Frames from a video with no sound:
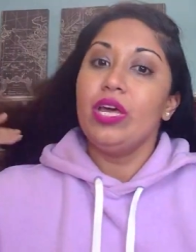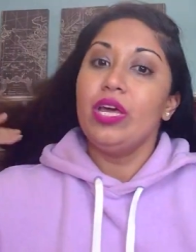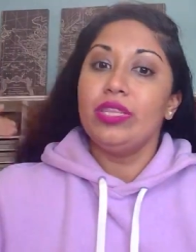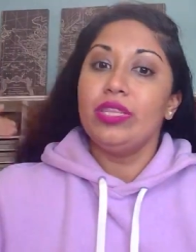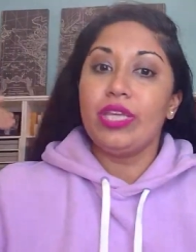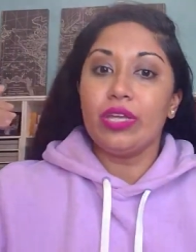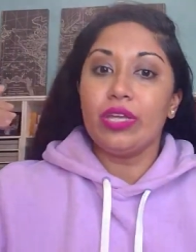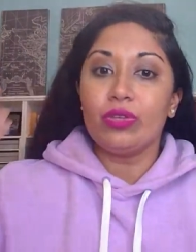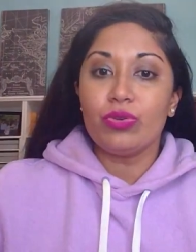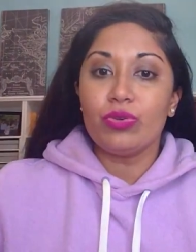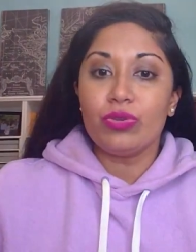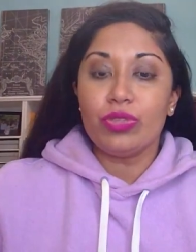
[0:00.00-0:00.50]

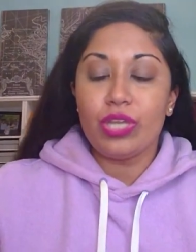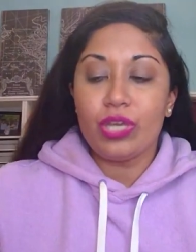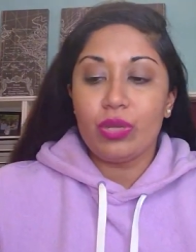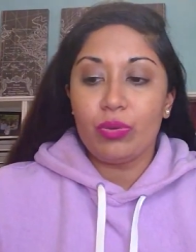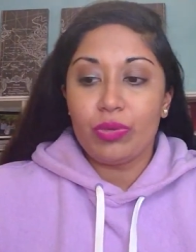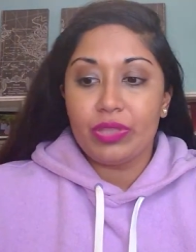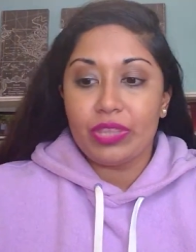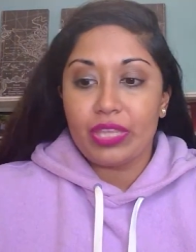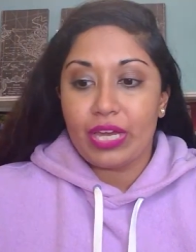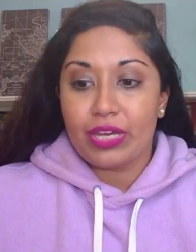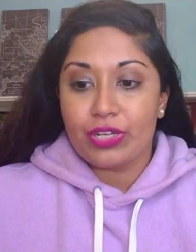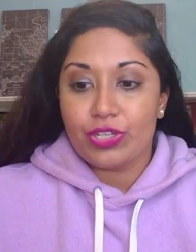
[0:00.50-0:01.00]
The other thing
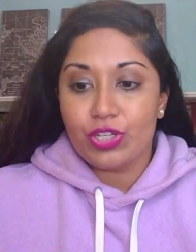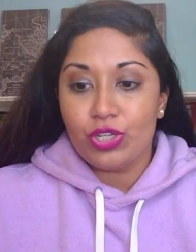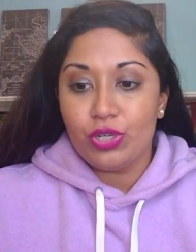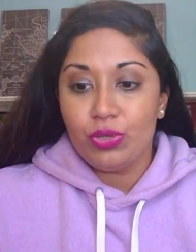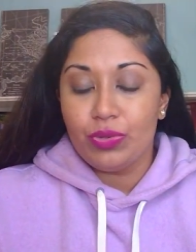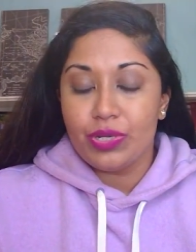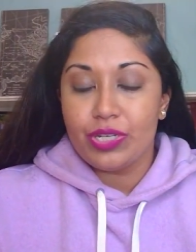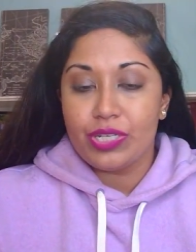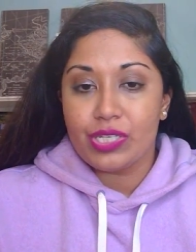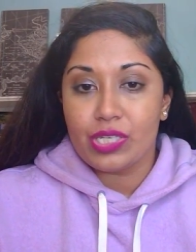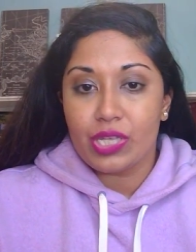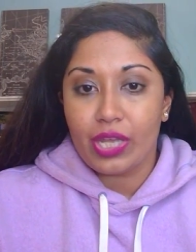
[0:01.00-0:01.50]
with that too
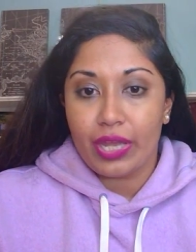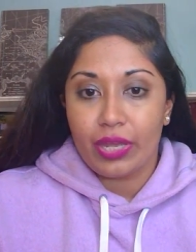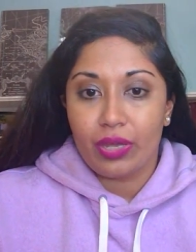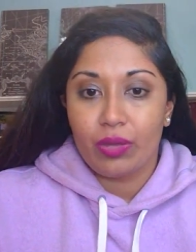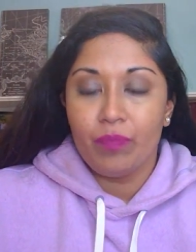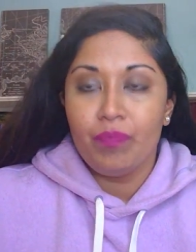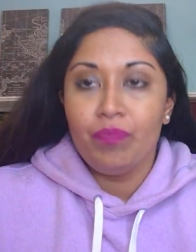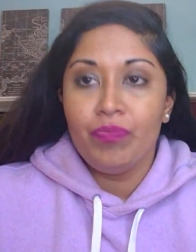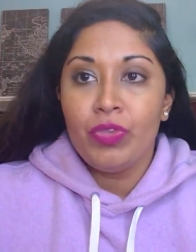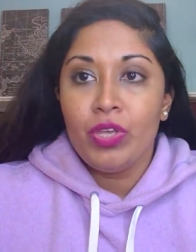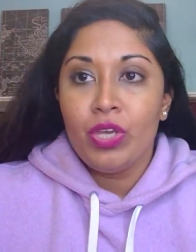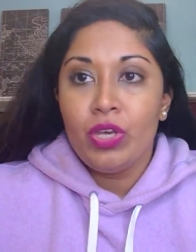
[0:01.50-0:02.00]
is like
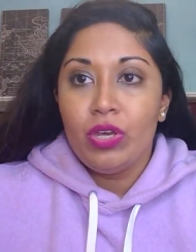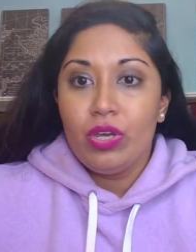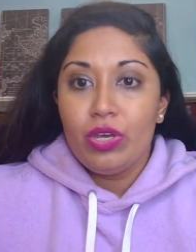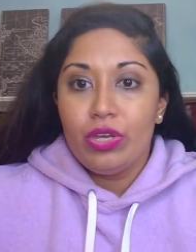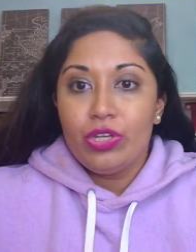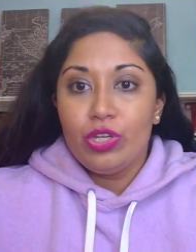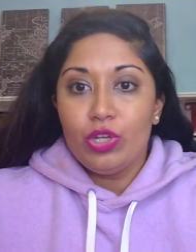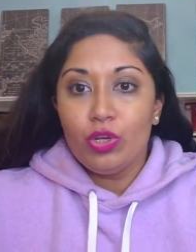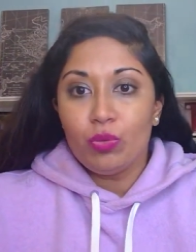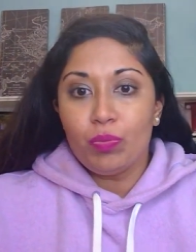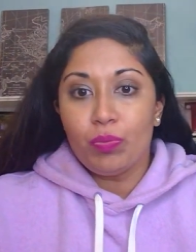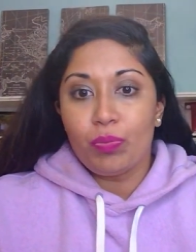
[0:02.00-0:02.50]

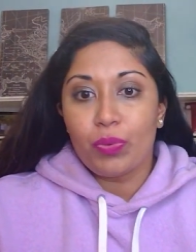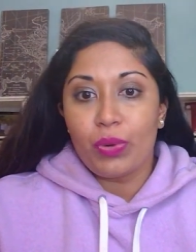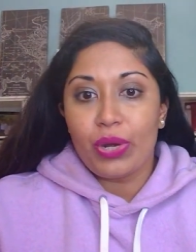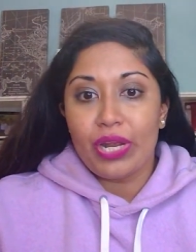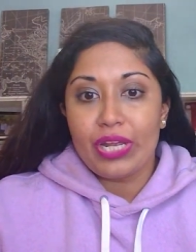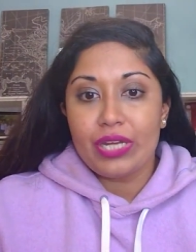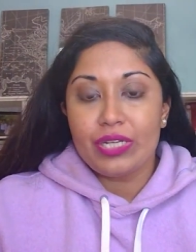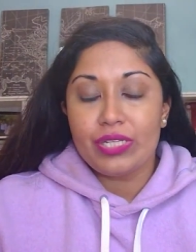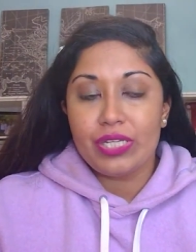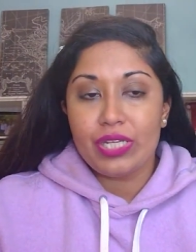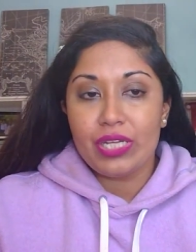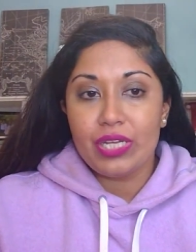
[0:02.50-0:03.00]
your
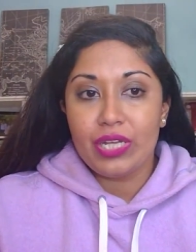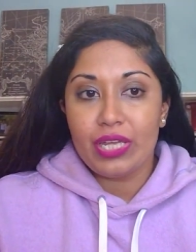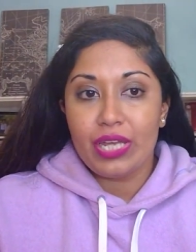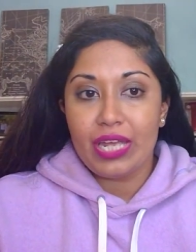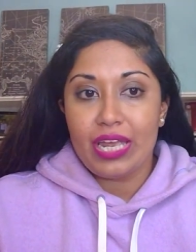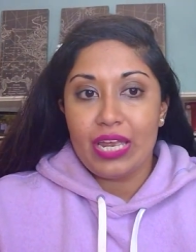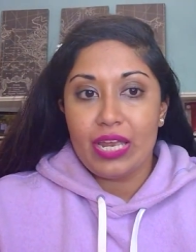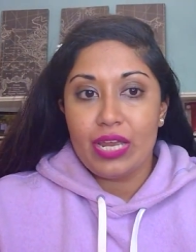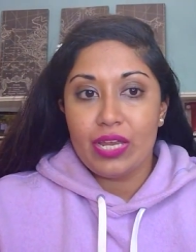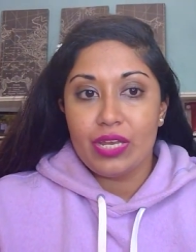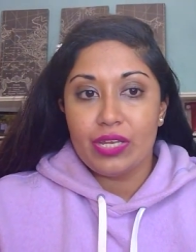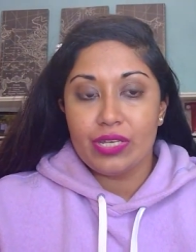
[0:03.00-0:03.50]
branding
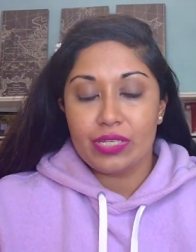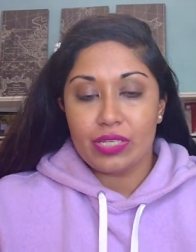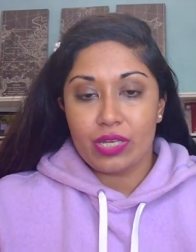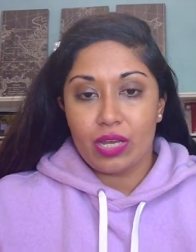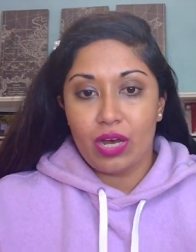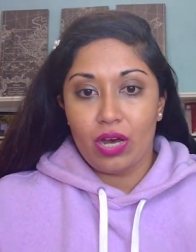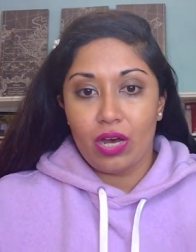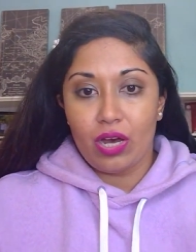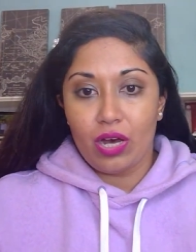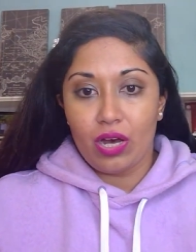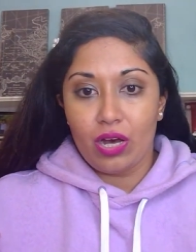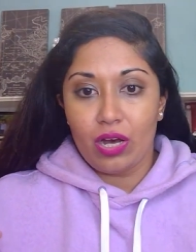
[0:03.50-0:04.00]
is
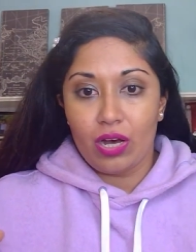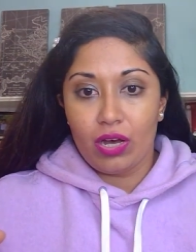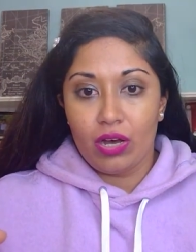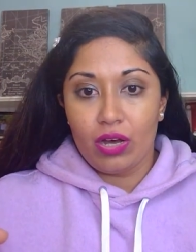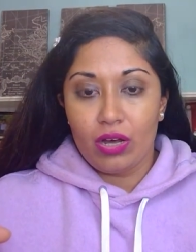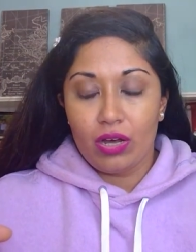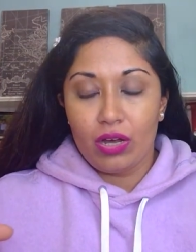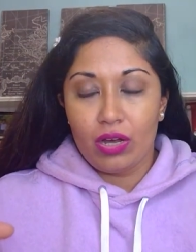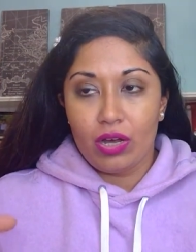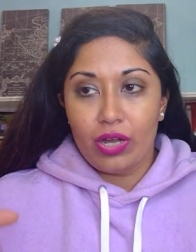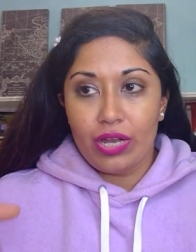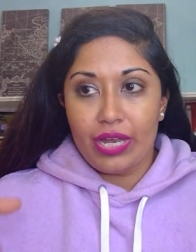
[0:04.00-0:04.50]
uh,
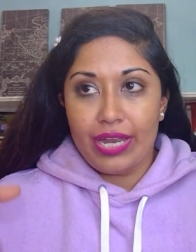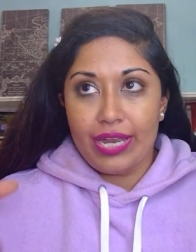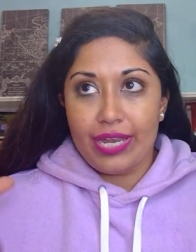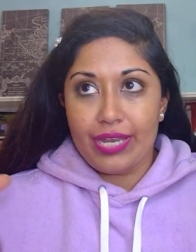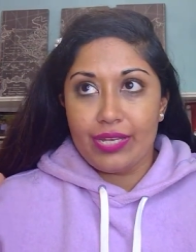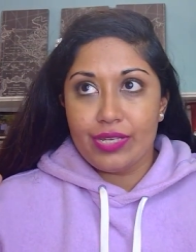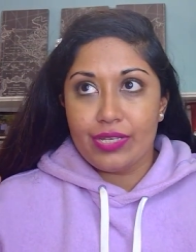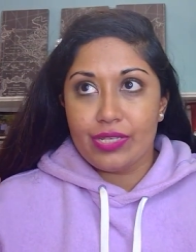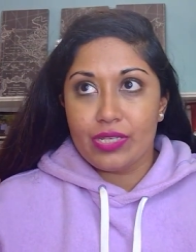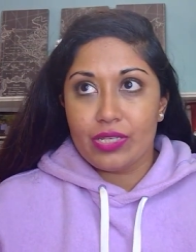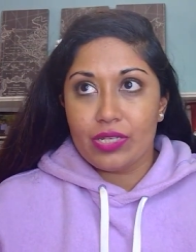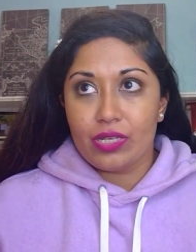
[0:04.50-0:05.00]

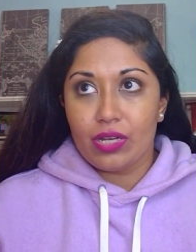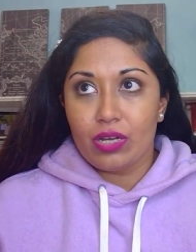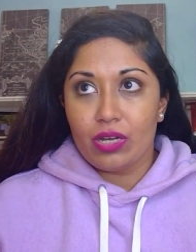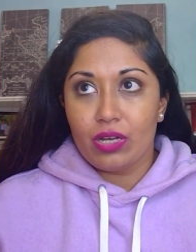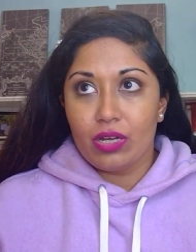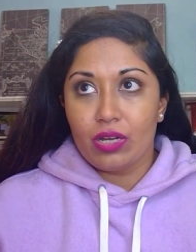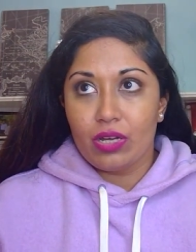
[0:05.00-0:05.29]
is